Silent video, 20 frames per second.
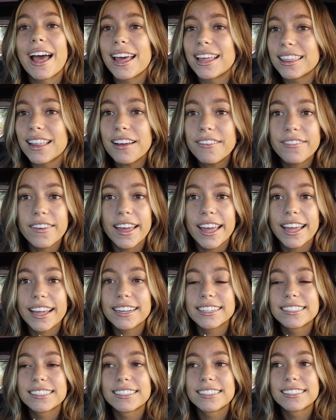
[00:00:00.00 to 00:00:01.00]
I love
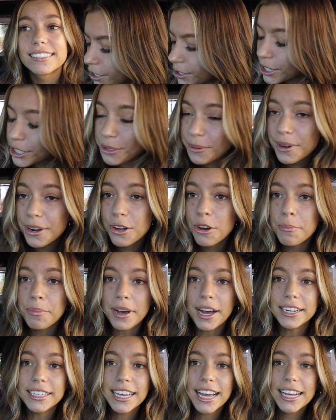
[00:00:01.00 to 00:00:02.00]
it. Do you guys want to know what
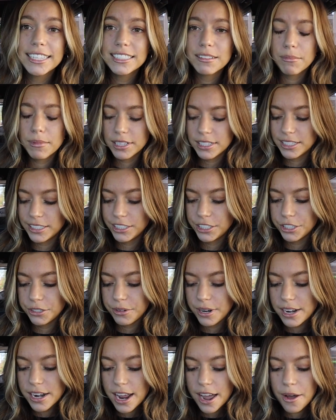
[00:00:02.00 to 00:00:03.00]
podcast I'm listening to
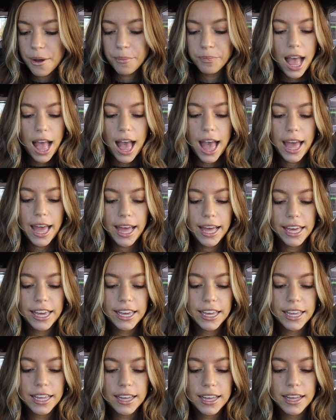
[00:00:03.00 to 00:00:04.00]
right now?
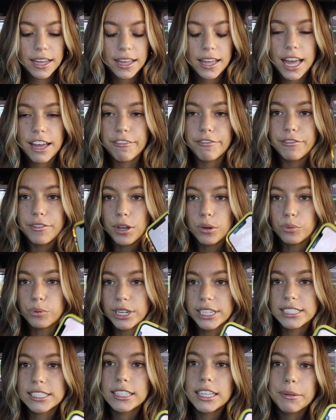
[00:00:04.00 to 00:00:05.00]
I have
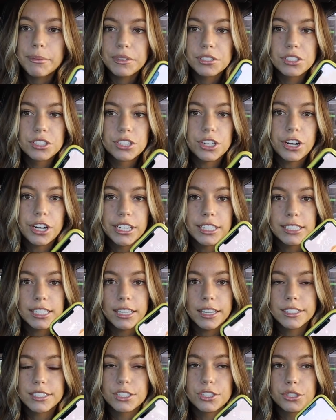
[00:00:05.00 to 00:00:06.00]
recently been starting to
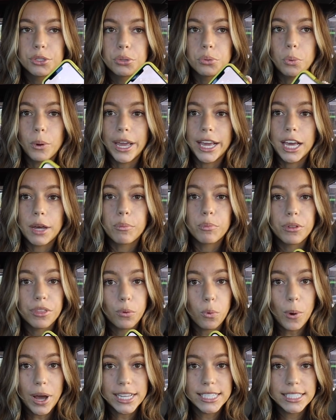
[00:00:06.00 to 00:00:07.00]
listen to Wake Up with
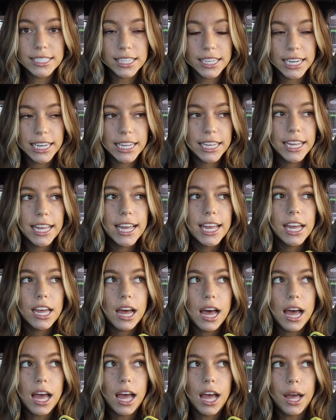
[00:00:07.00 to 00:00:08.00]
Wesley.
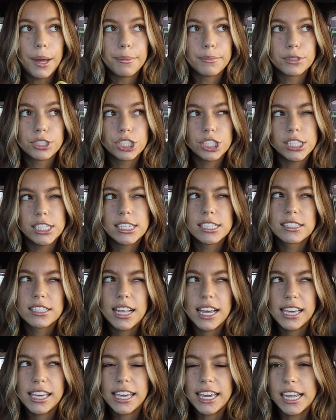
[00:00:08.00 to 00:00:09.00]
She's
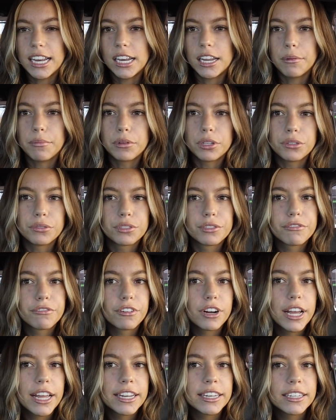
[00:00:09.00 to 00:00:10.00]
like Indie Blue's
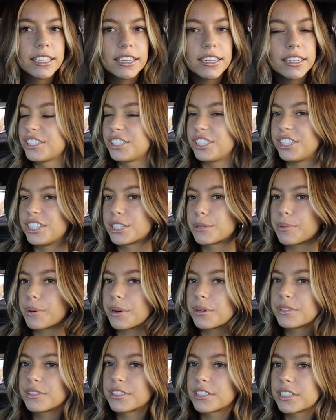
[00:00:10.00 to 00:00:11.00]
friend. She
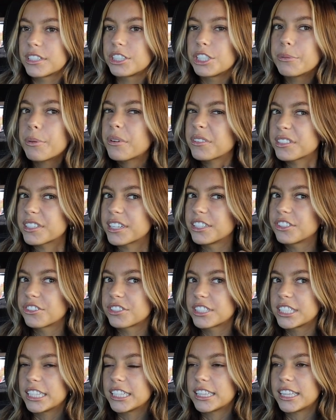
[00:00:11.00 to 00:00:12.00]
posts
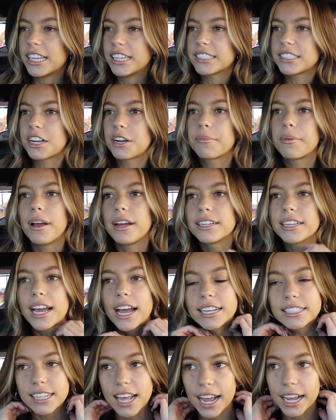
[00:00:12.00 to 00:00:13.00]
interesting things in her
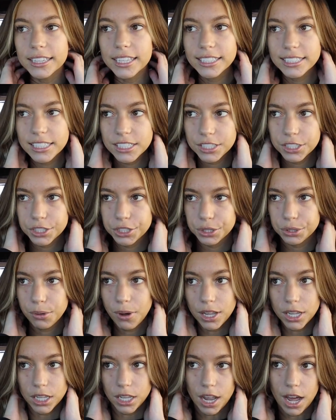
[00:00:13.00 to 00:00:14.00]
podcast. I listen to
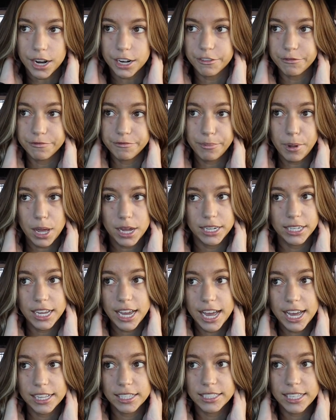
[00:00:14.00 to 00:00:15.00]
a lot of
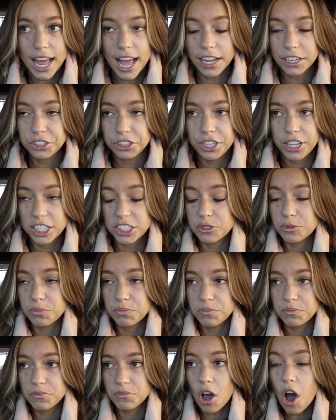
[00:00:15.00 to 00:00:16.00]
podcasts. Actually, that's
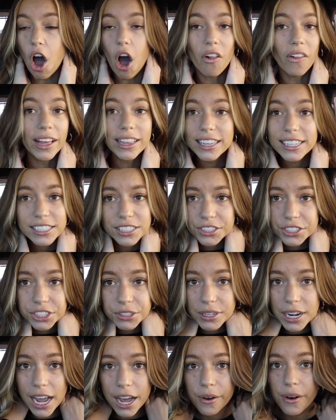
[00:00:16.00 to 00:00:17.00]
all I listen
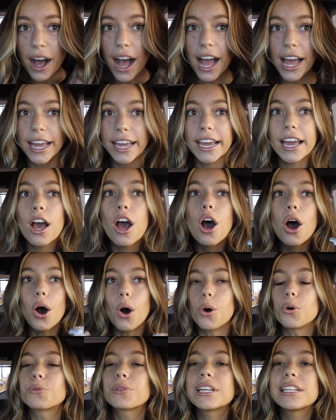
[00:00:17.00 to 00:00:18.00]
to now. I
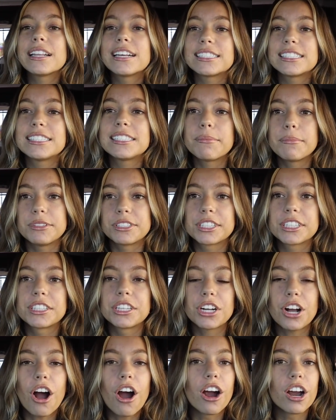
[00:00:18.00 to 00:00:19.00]
only listen to music in
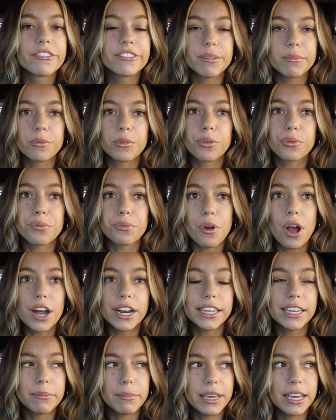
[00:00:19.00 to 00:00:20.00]
the car if I'm with
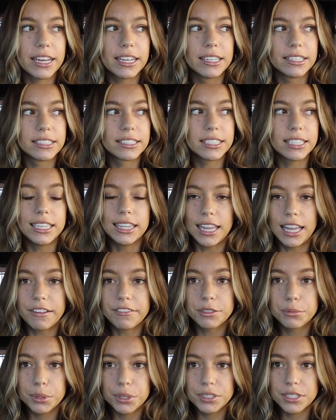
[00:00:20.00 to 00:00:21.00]
Ronnie because he
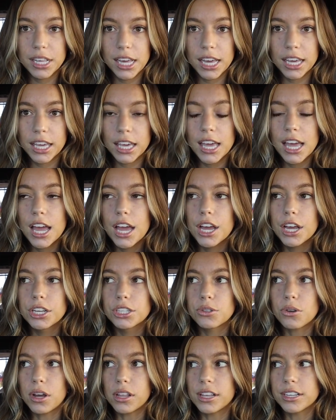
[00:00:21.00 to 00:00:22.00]
loves music,
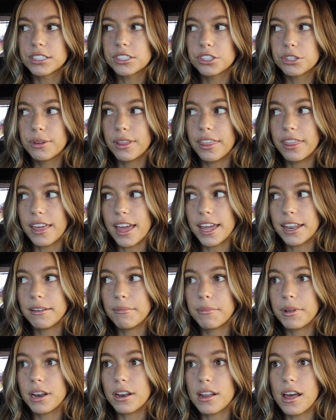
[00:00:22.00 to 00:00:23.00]
so I listen to it
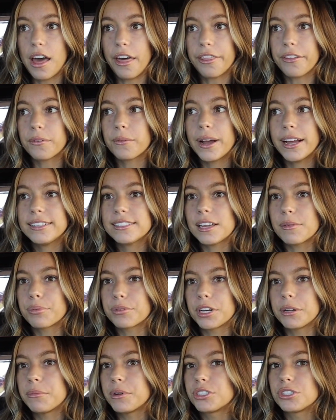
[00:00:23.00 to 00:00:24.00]
then. But otherwise, I
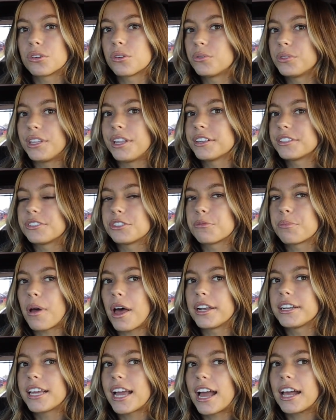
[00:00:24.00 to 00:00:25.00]
pretty much only listen to
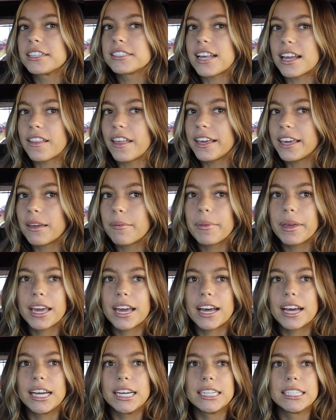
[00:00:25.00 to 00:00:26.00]
podcasts. I like it
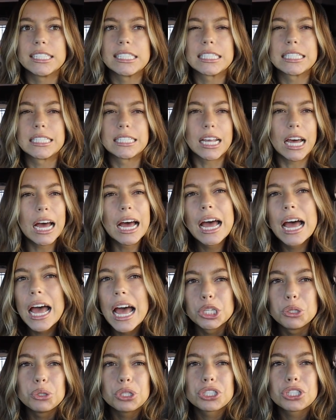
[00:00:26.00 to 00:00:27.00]
because
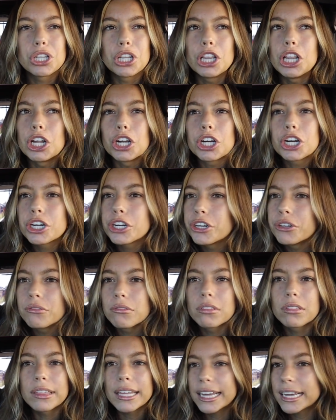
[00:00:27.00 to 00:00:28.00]
you just learn
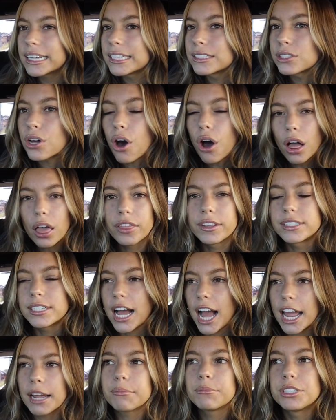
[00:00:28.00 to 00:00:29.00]
new things all the
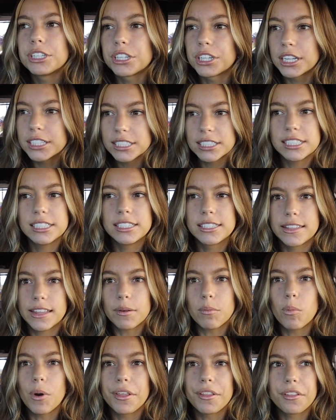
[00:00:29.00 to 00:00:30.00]
time when you're listening to
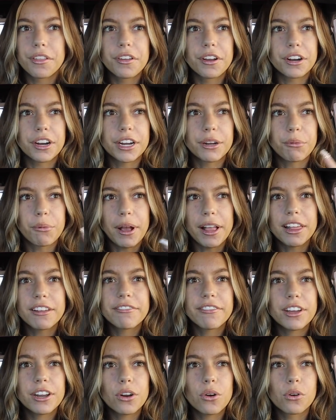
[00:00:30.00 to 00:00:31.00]
them, whether they're
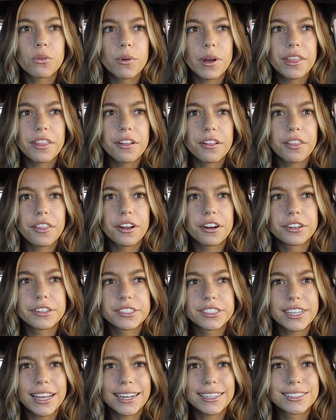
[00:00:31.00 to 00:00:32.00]
irrelevant or whether they're
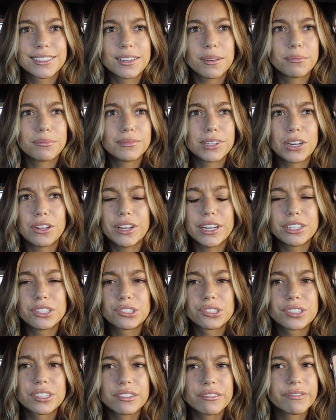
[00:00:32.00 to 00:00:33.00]
just like some little
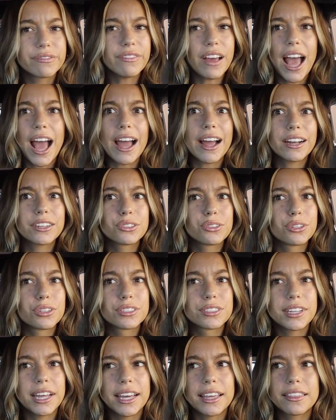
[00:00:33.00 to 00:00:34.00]
interesting fact or
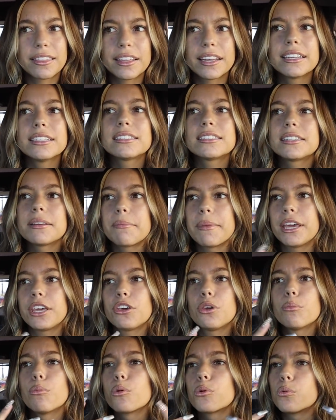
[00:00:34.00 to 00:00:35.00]
just like things to
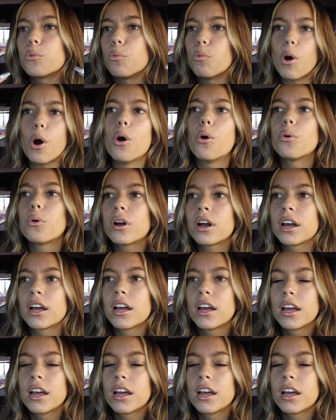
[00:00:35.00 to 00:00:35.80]
make you more woke.